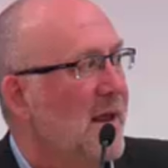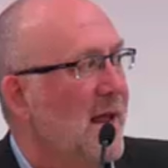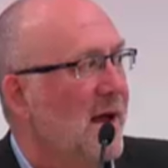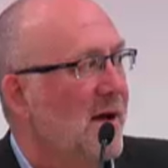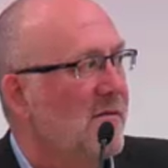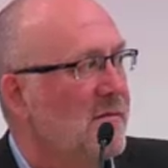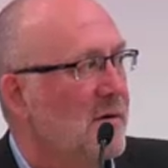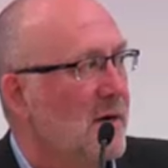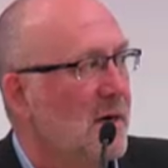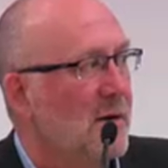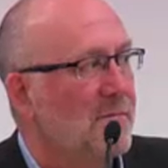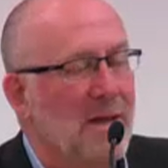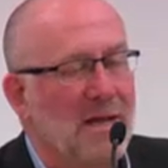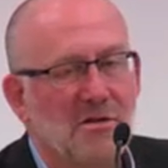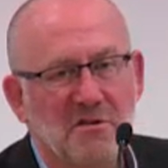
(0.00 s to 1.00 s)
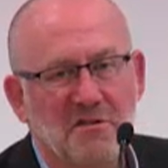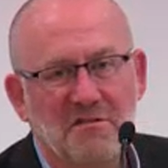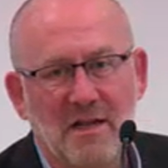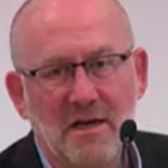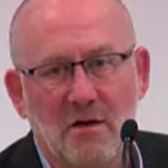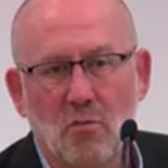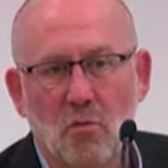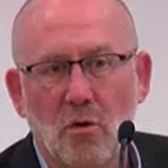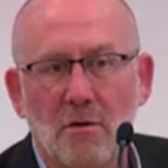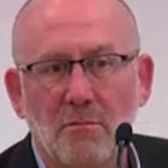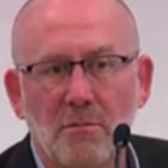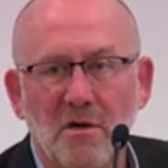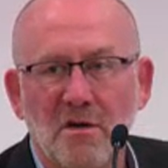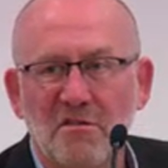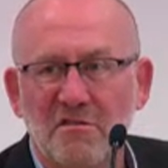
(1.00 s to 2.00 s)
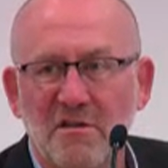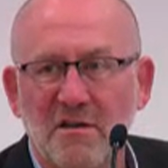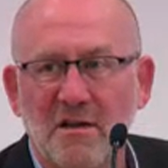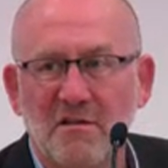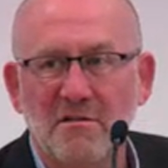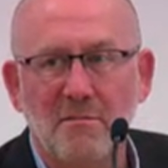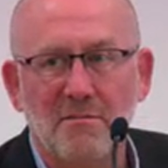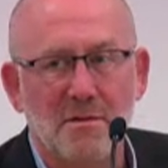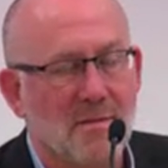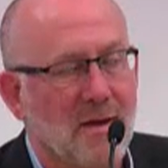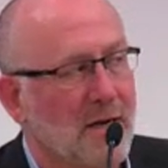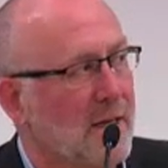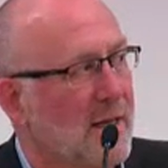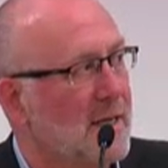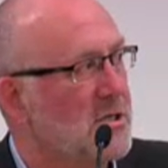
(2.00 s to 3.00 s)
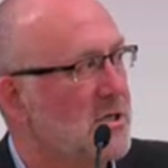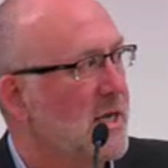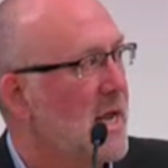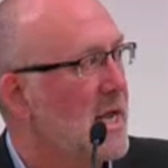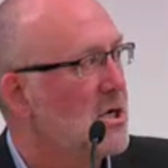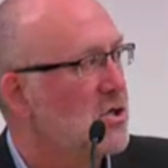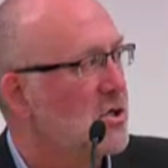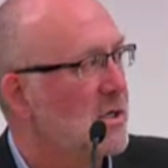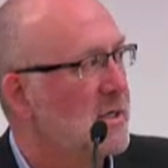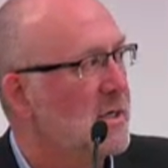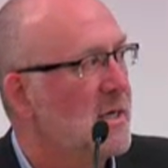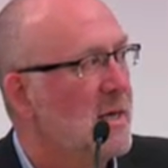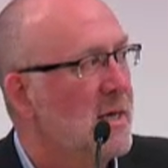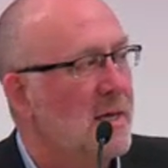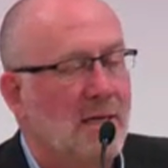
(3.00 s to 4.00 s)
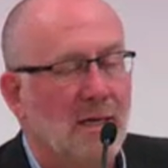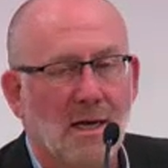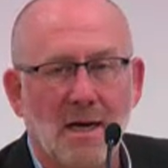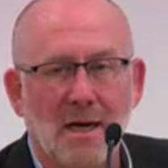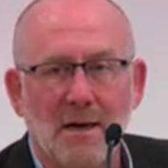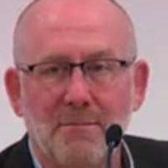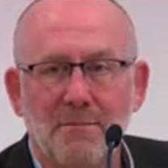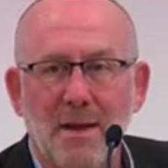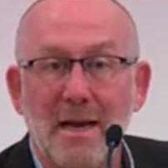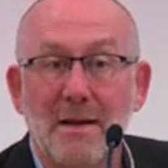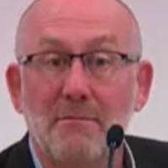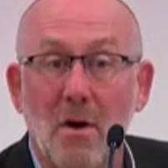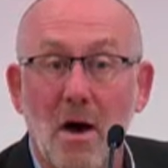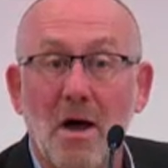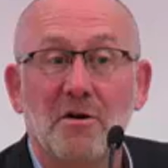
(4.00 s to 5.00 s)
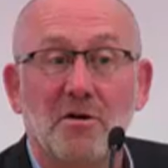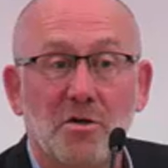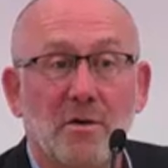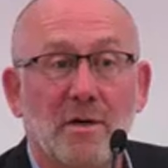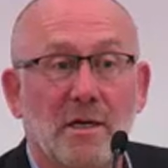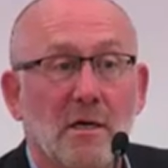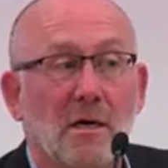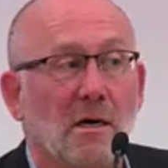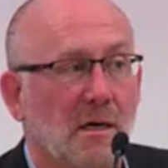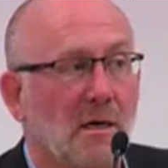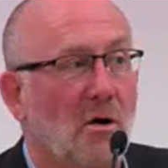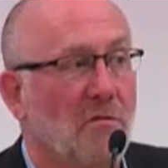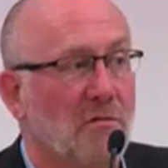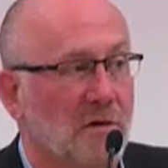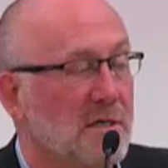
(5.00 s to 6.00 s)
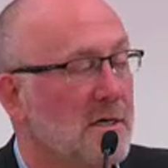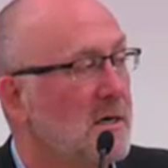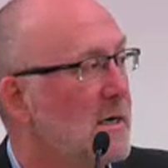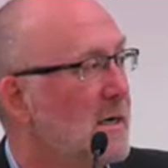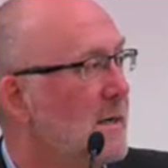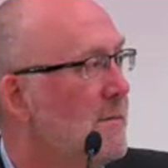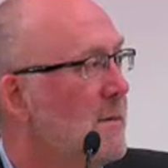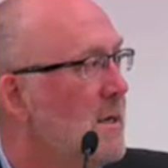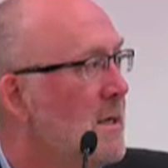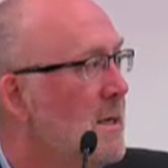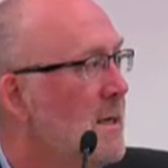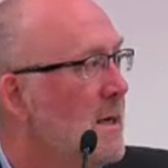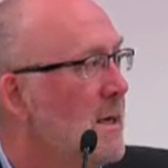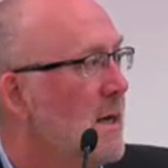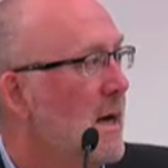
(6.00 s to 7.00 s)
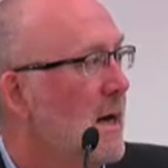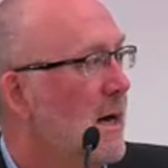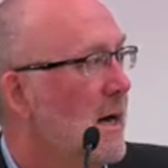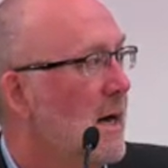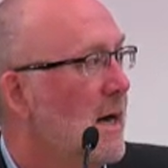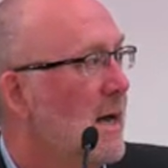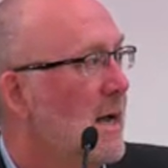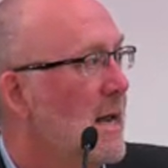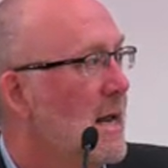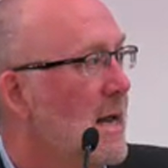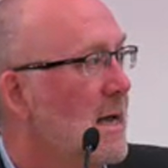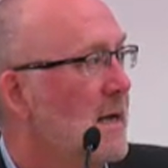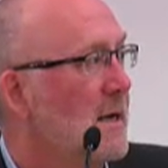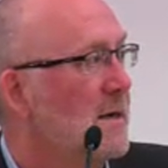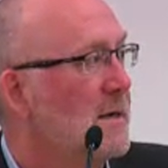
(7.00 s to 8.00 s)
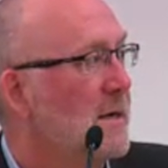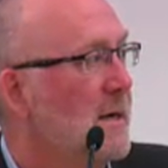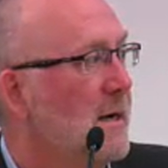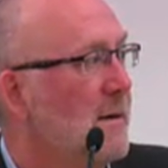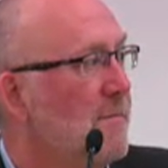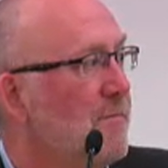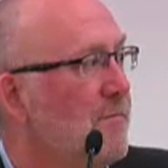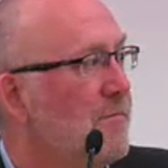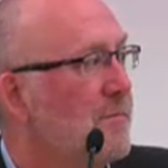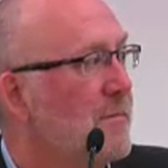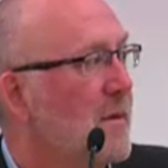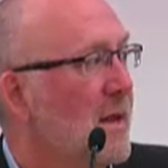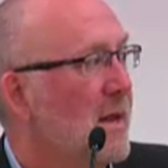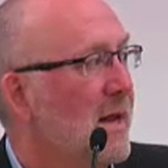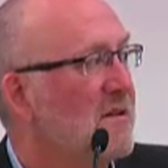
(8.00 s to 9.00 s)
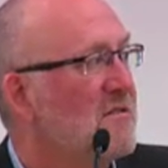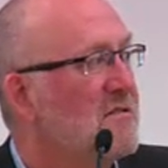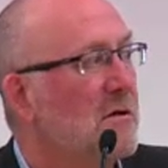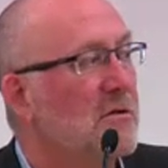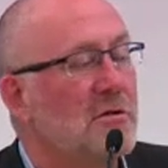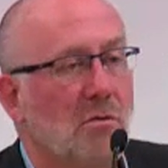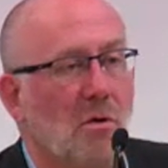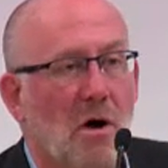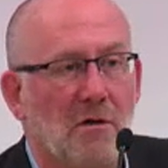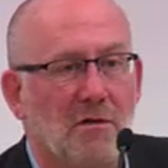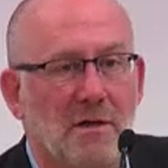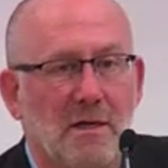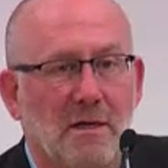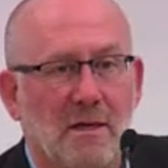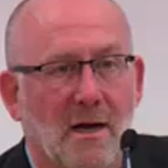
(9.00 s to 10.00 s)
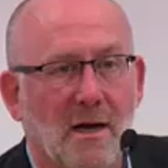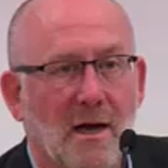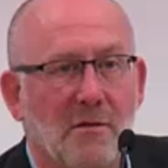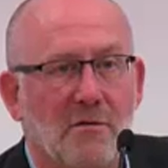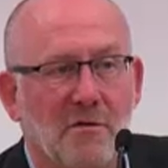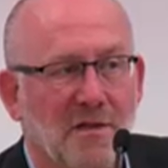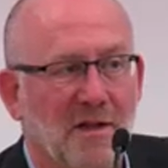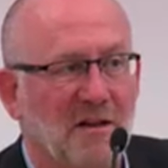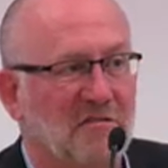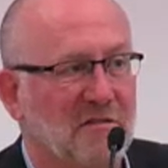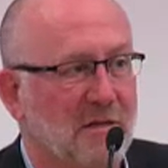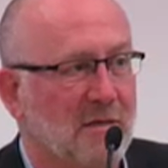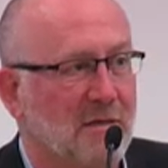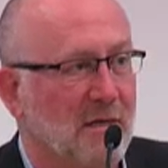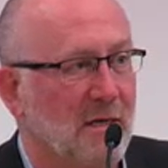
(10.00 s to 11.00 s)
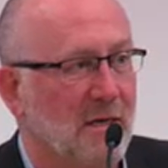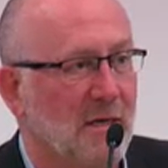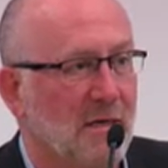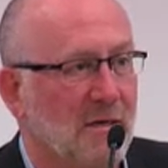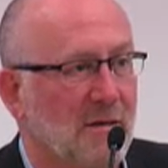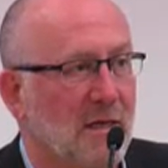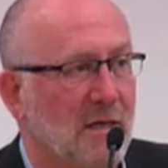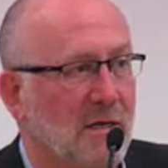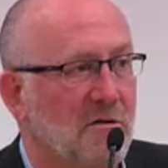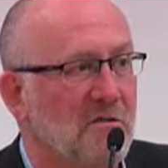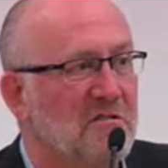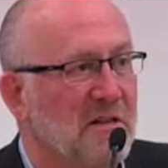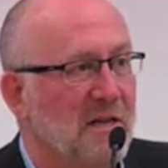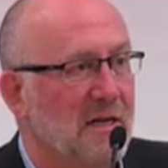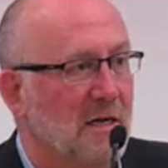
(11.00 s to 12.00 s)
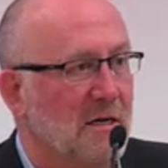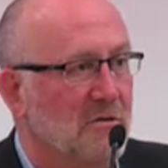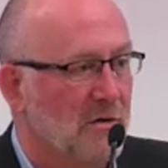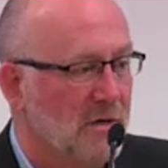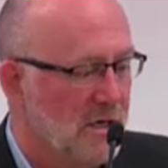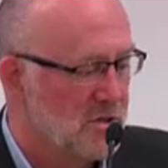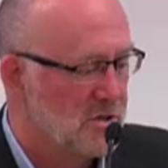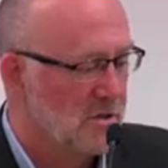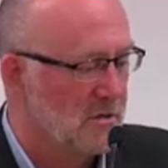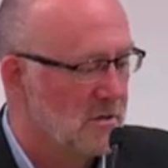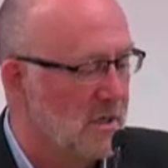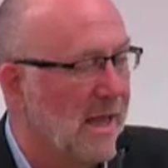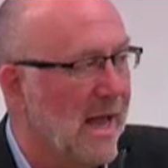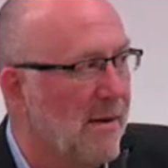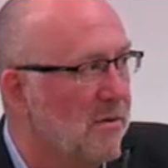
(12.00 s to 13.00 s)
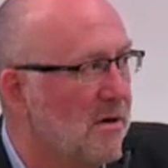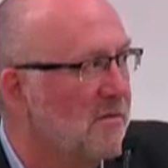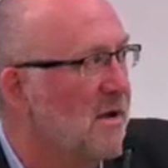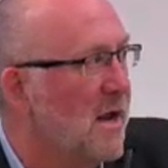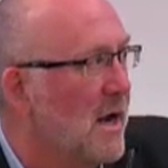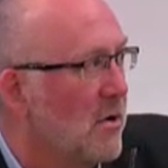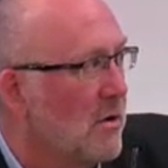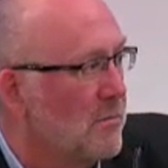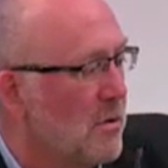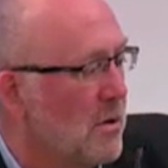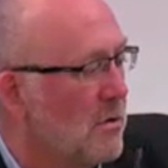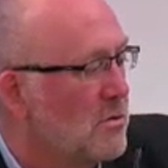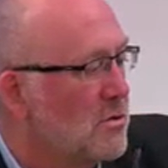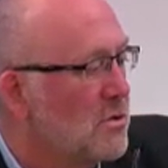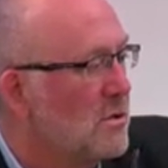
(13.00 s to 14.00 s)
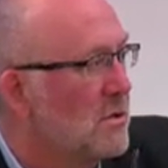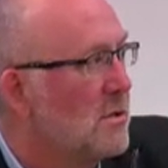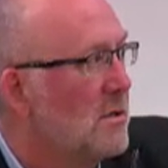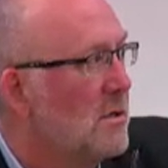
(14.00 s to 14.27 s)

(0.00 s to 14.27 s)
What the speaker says: have patient-centered workbooks and supplemental education, pain monitoring over time, and still do all the other things that you'd see in a traditional collaborative care approach.